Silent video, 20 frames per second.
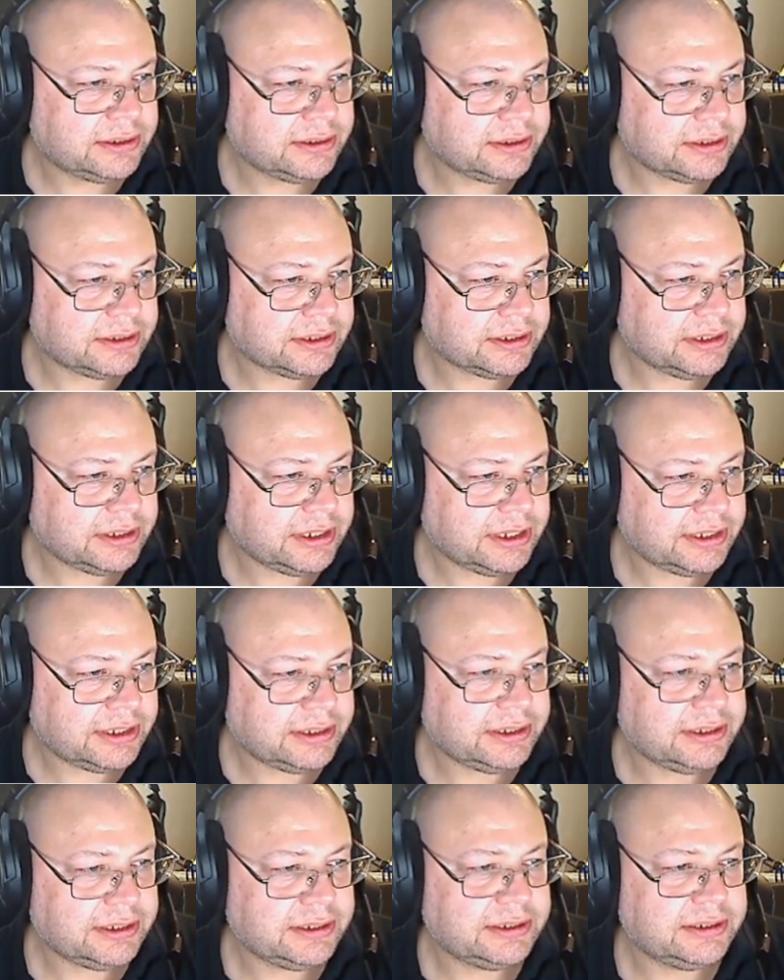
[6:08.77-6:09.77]
and then
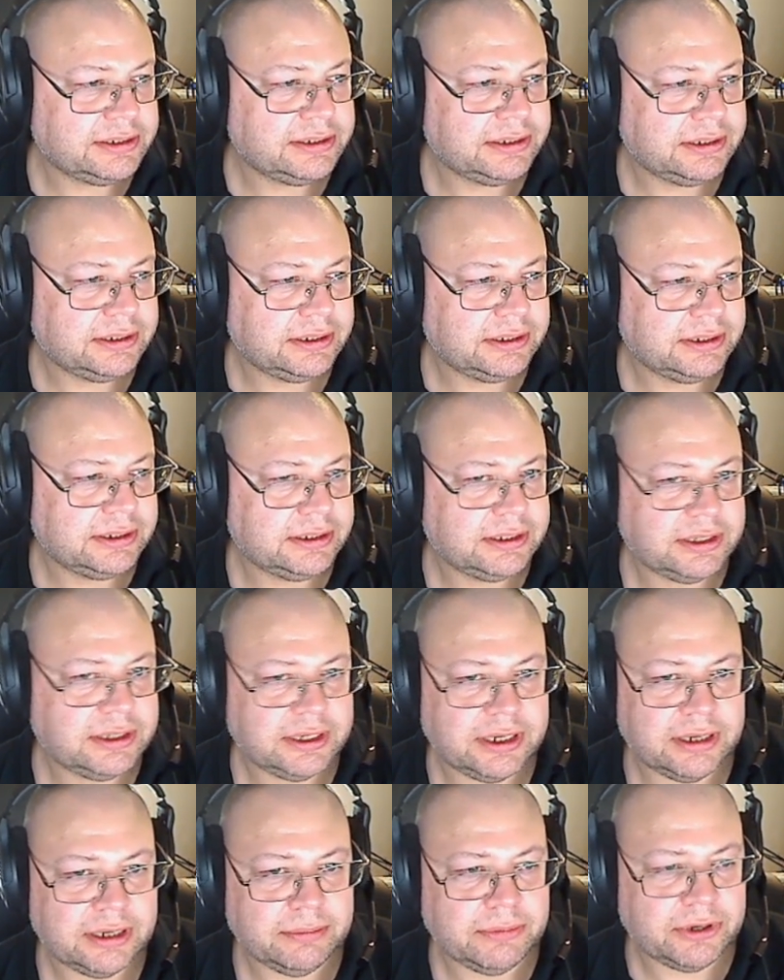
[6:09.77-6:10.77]

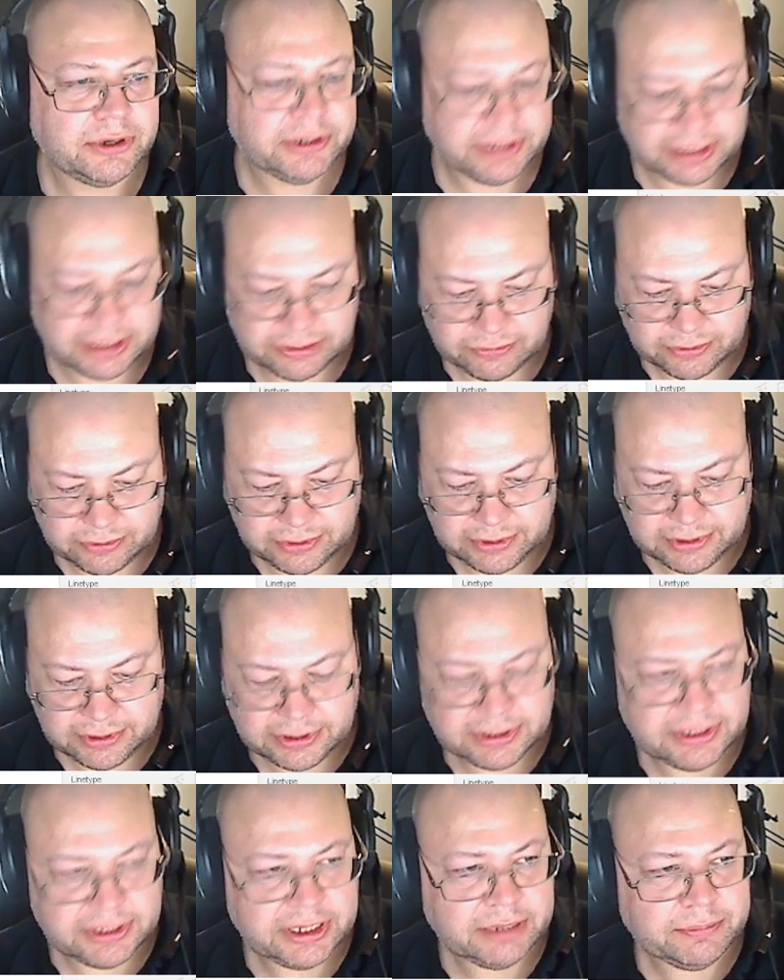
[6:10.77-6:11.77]
I mark that one
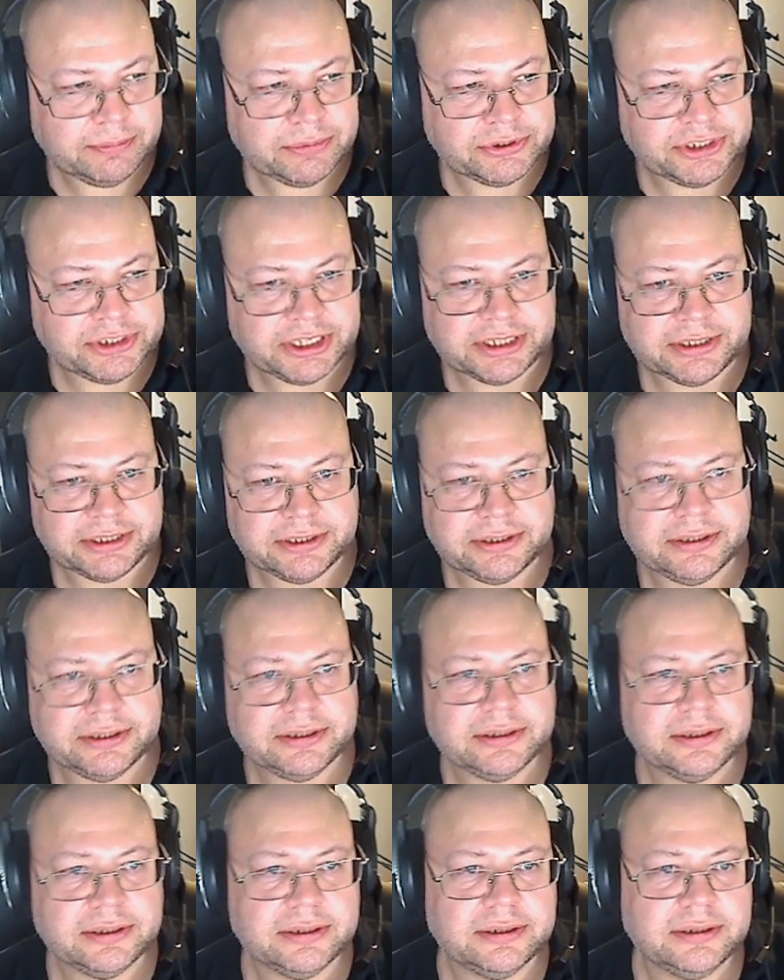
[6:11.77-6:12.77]
and take project.
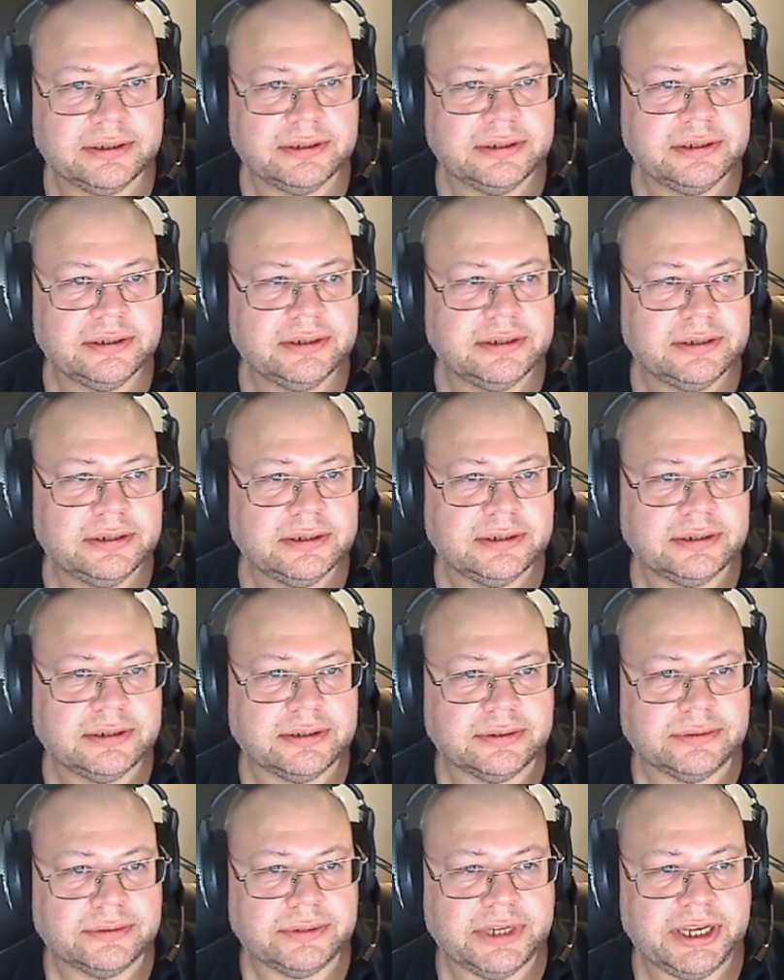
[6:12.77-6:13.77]

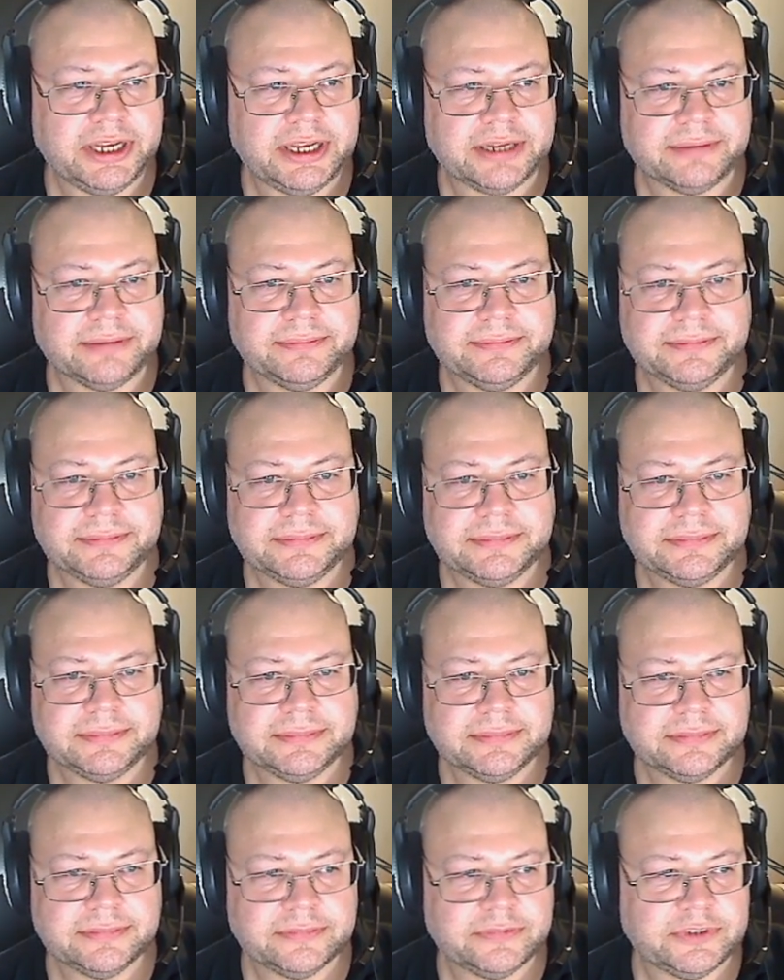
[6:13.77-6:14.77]
OK,
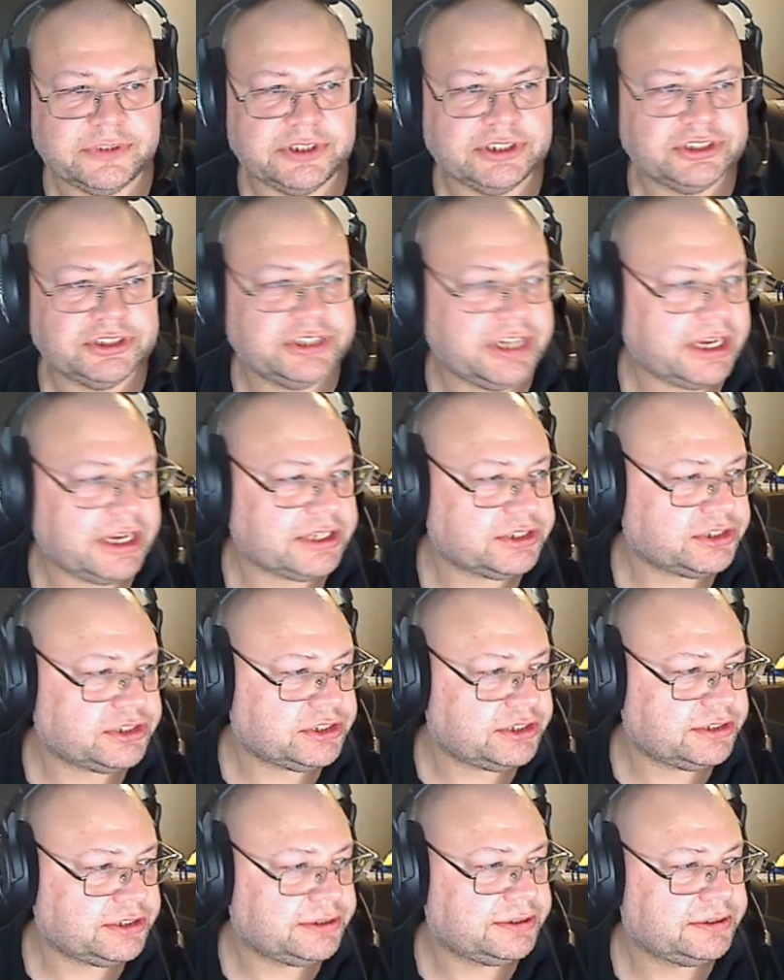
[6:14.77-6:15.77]
finish
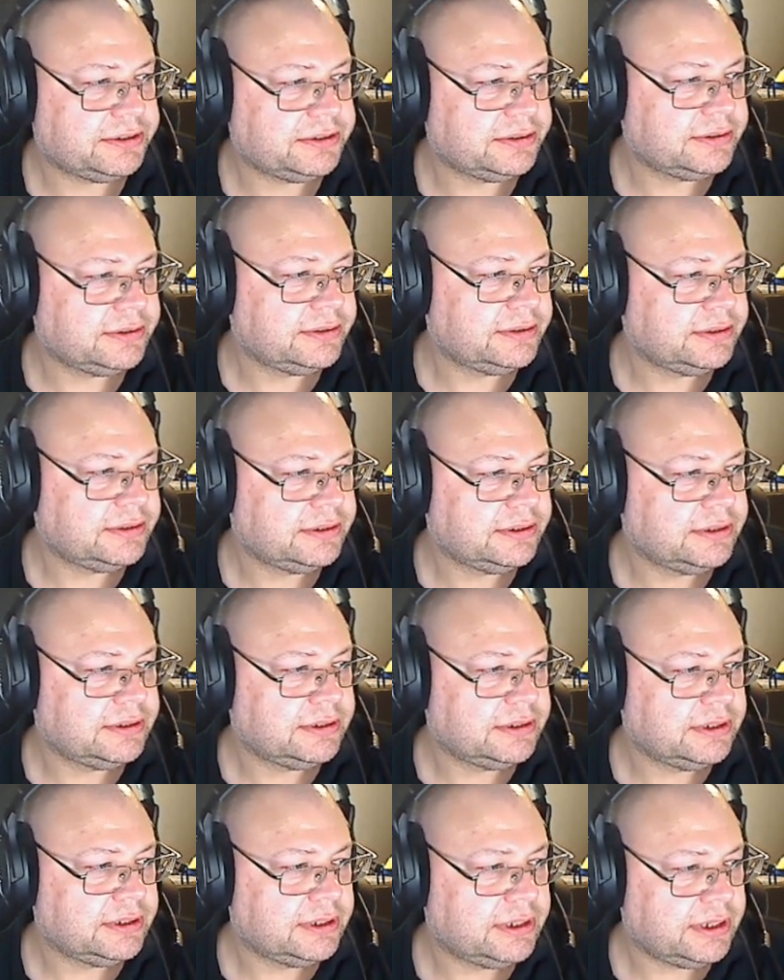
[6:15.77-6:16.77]
sketch.
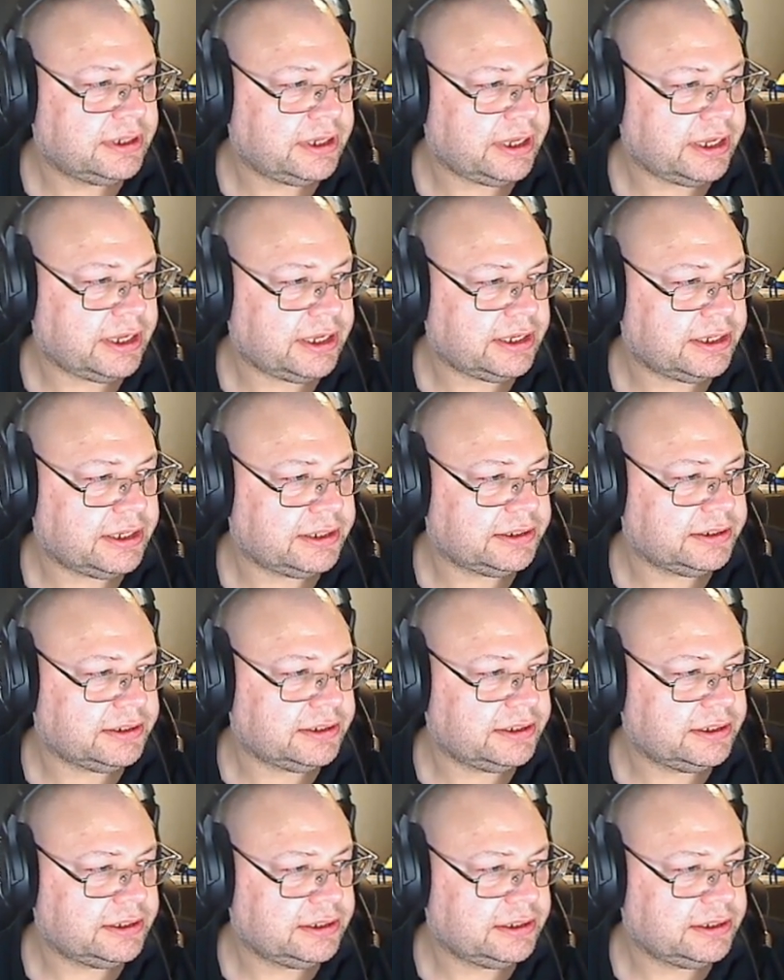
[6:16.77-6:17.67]
And